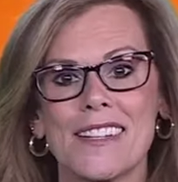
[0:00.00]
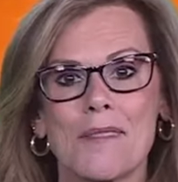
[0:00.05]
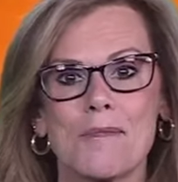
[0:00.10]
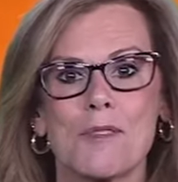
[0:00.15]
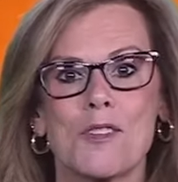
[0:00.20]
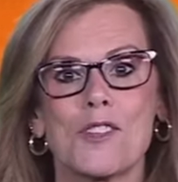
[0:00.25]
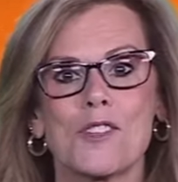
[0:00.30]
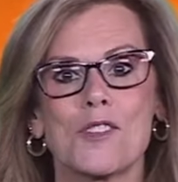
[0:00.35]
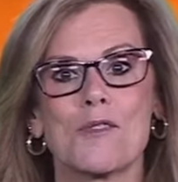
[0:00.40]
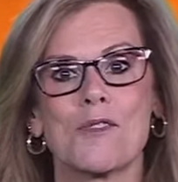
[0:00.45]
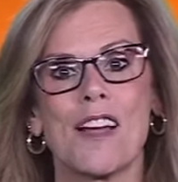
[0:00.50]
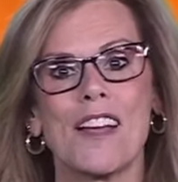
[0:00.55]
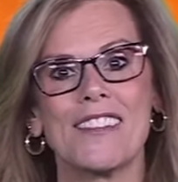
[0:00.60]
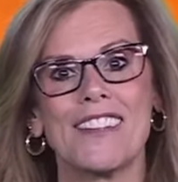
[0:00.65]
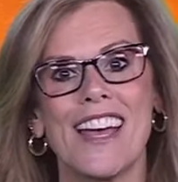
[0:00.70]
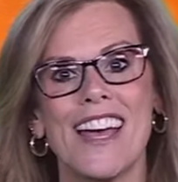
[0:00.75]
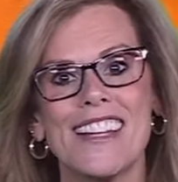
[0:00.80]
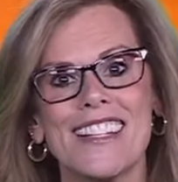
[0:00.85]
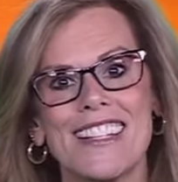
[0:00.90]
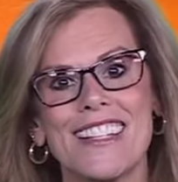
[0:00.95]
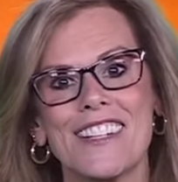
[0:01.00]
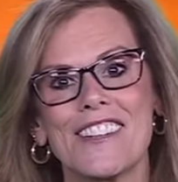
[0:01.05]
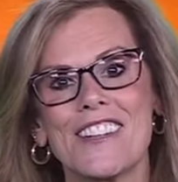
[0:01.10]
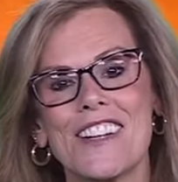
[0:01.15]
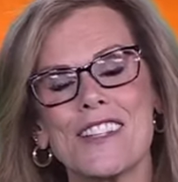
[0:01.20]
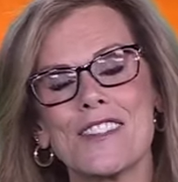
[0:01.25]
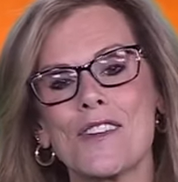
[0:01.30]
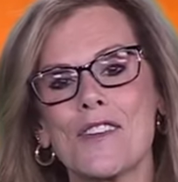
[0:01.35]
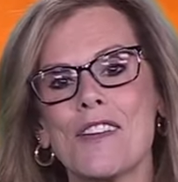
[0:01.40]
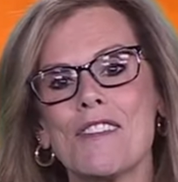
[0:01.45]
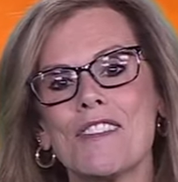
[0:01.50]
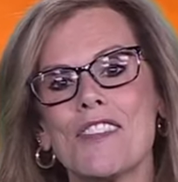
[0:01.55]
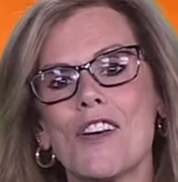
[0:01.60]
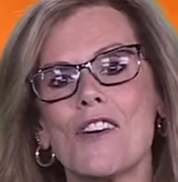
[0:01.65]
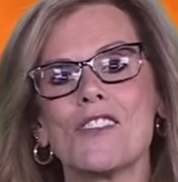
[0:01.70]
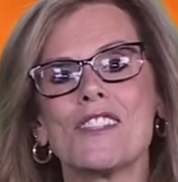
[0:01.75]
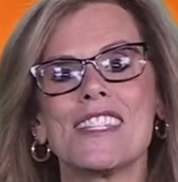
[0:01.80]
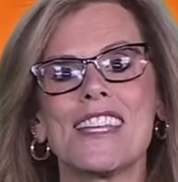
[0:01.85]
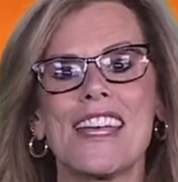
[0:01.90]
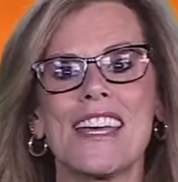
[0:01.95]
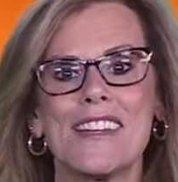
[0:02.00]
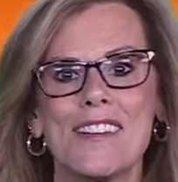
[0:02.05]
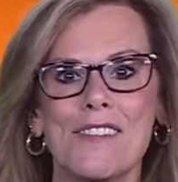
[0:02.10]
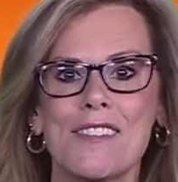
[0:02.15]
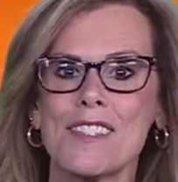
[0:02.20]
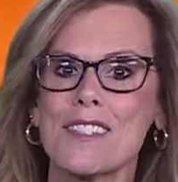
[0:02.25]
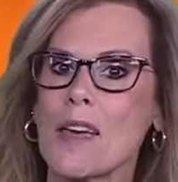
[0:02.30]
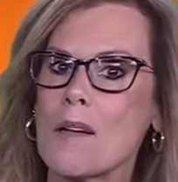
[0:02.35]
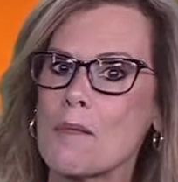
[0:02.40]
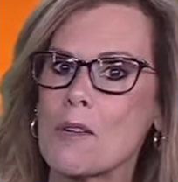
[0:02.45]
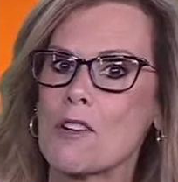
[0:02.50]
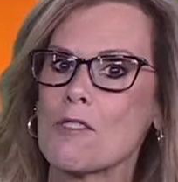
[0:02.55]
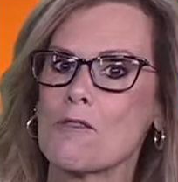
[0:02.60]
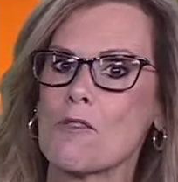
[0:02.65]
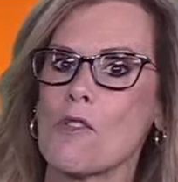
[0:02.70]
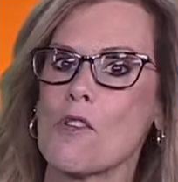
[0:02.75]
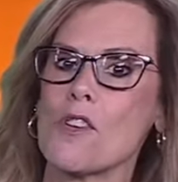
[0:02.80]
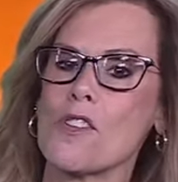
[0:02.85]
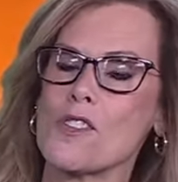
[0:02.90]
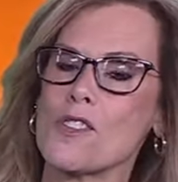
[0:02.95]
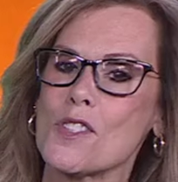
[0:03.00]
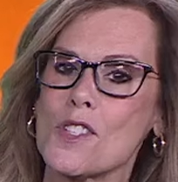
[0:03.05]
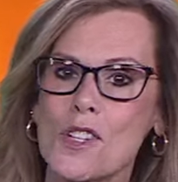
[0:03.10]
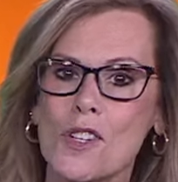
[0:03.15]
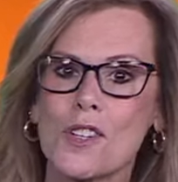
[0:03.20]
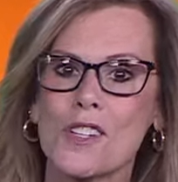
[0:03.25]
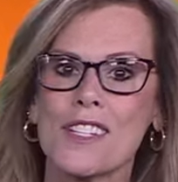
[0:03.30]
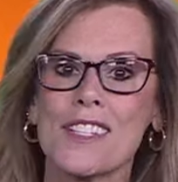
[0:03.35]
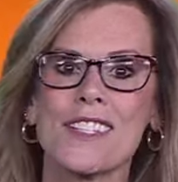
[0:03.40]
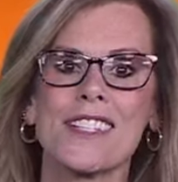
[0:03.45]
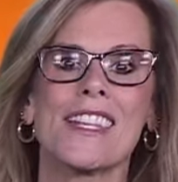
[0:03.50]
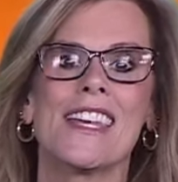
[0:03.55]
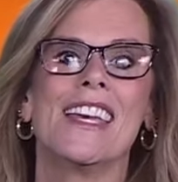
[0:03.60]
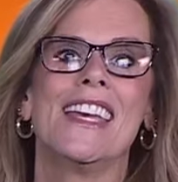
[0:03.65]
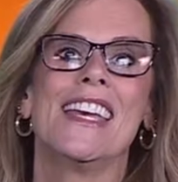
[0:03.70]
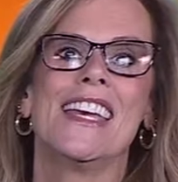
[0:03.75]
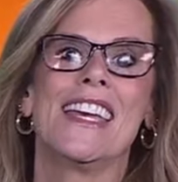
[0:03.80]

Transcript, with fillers: Temperatures around 90 degrees. So even though it's the end of summer for the students,